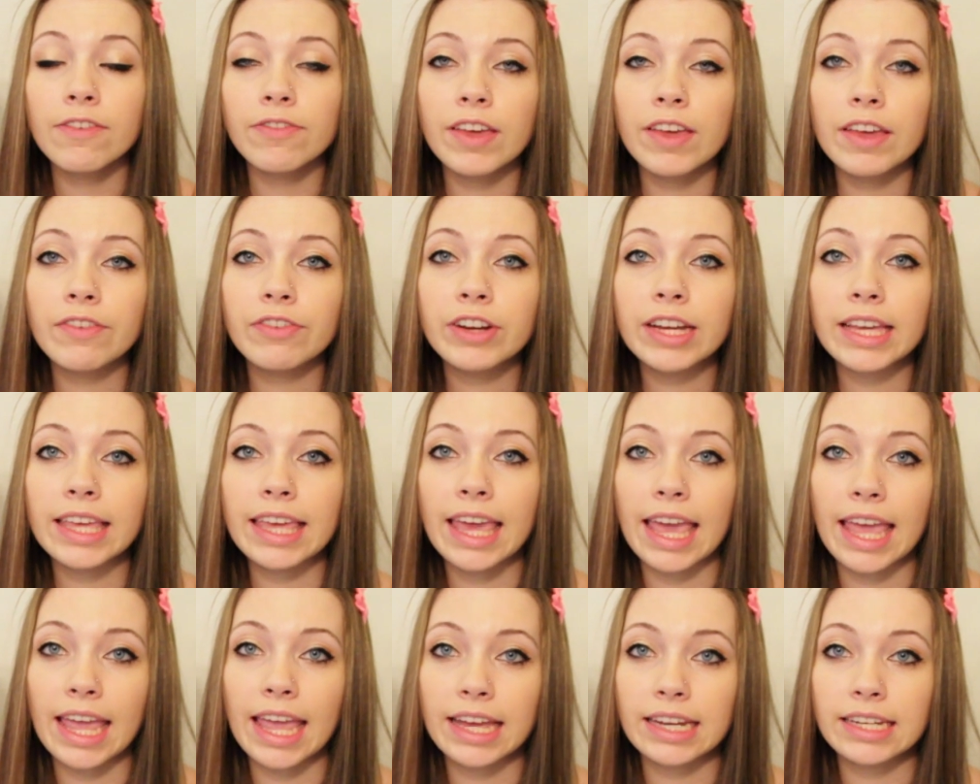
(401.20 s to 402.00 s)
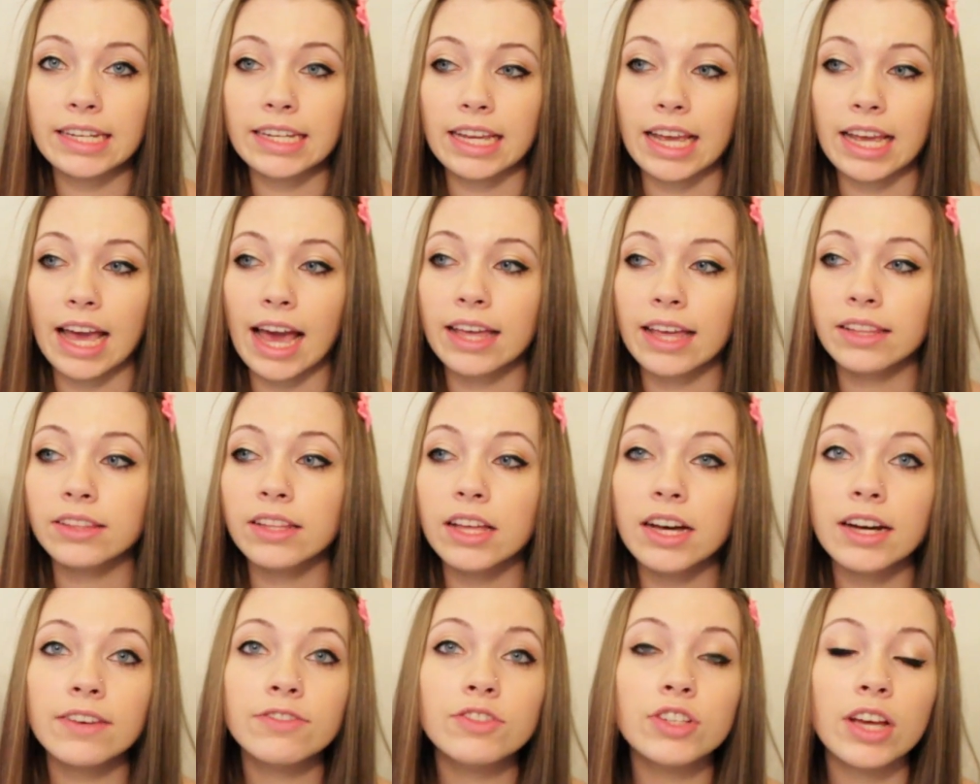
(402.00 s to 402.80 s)
Favorite candy. I
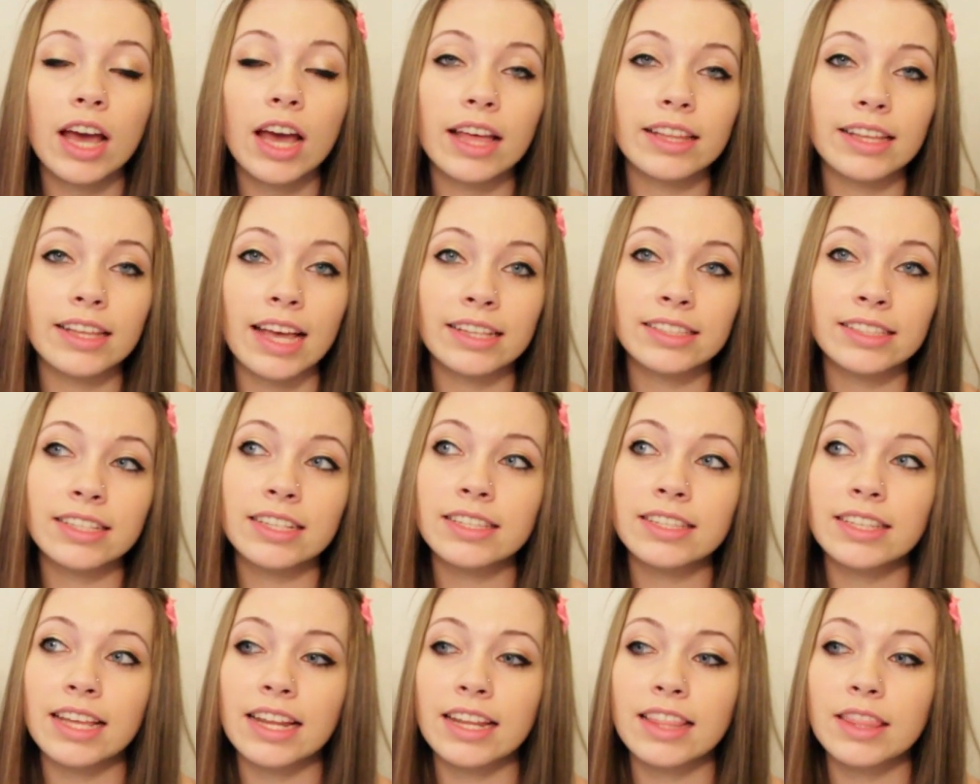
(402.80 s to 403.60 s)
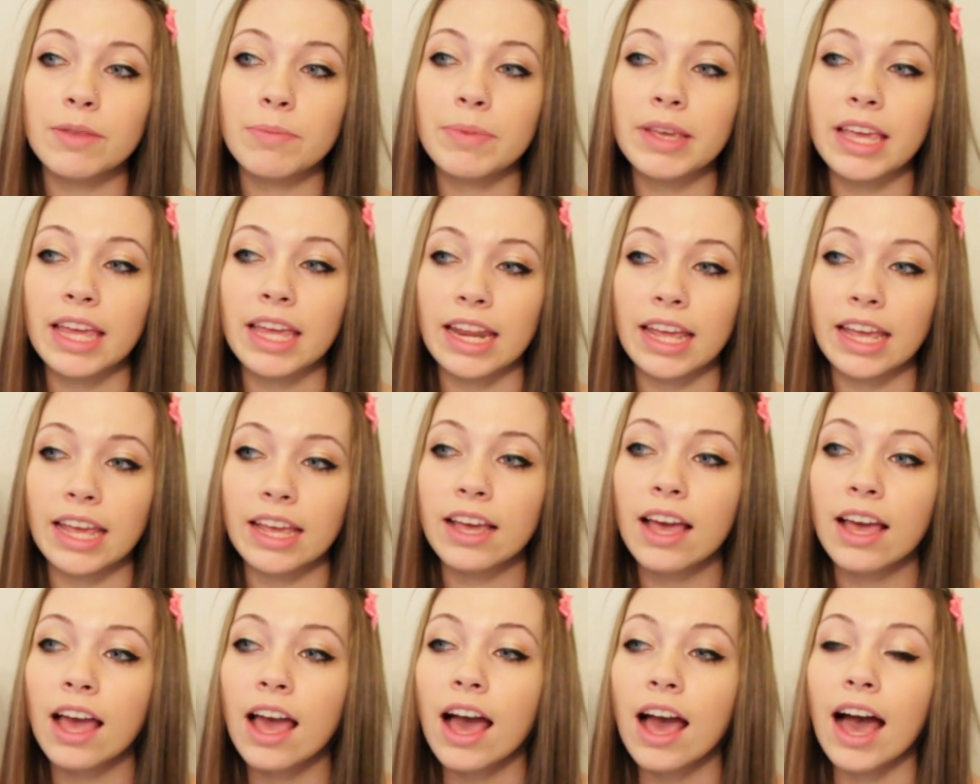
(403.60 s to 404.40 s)
loved, as I said in the
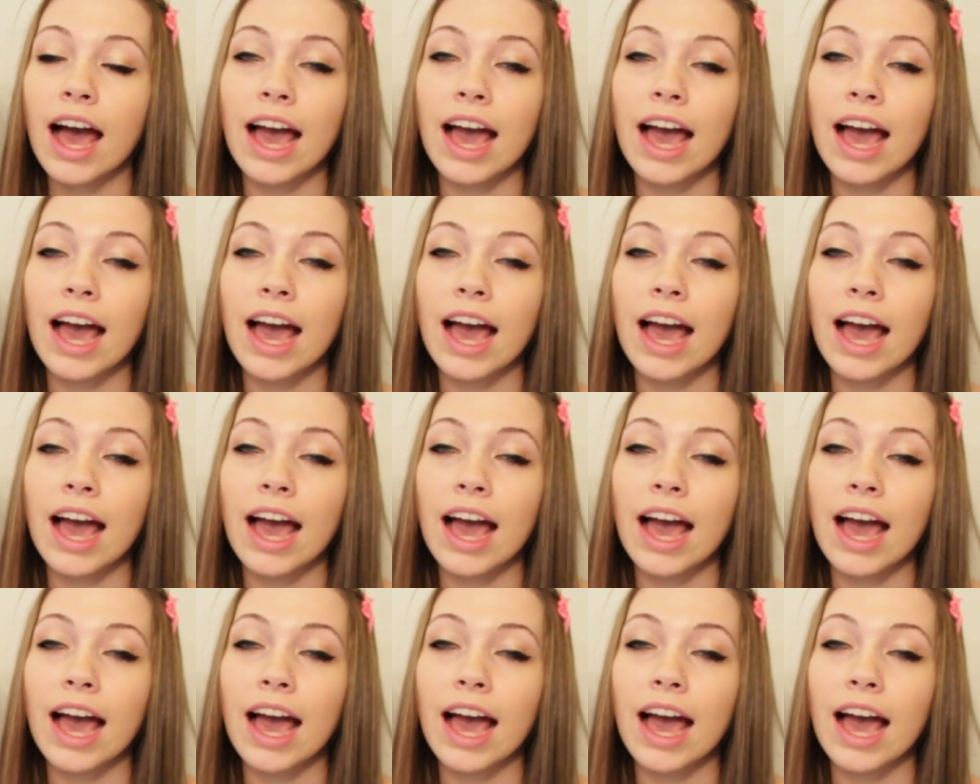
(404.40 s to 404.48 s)
beginning,